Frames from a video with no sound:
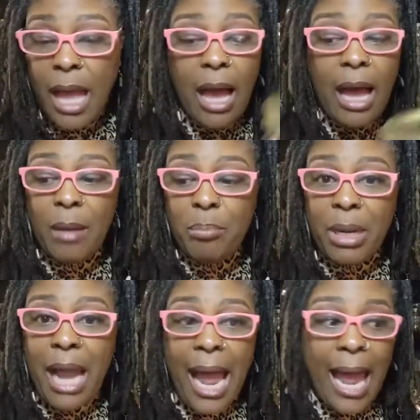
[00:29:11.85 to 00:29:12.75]
uh,
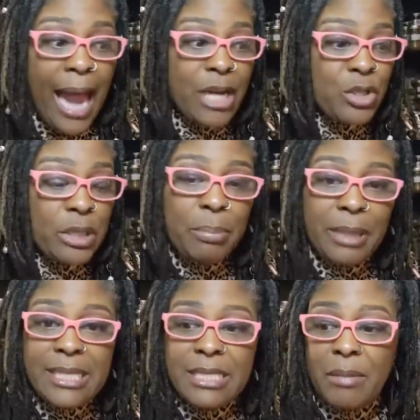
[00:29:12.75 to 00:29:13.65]
but I actually
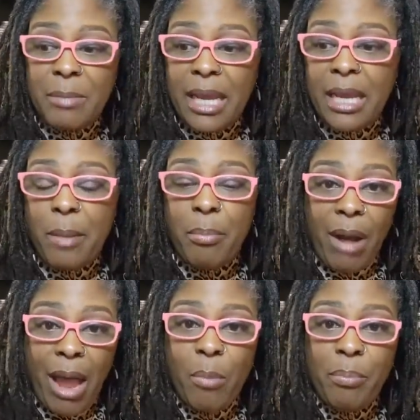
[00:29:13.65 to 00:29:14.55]
place them in a
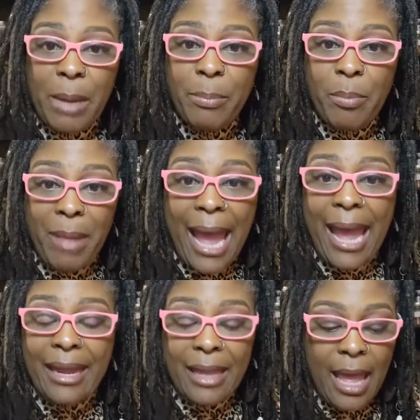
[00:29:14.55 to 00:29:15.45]
brown paper
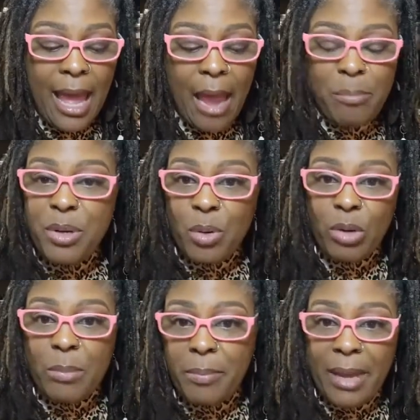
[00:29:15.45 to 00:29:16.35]
bag and put a
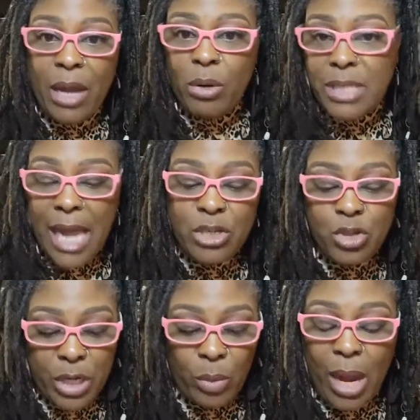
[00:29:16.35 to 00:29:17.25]
rubber band or tie a
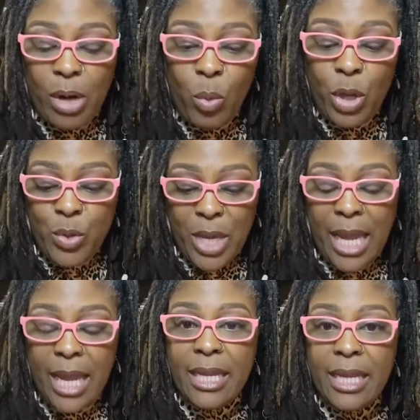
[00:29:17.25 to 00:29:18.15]
string around it where you
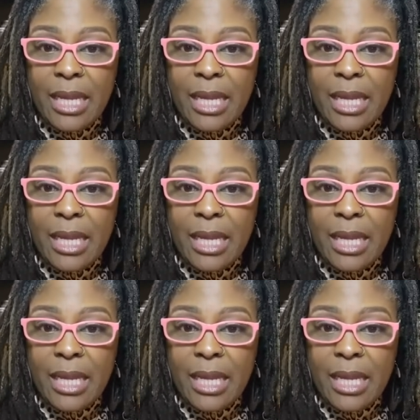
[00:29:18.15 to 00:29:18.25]
can't it,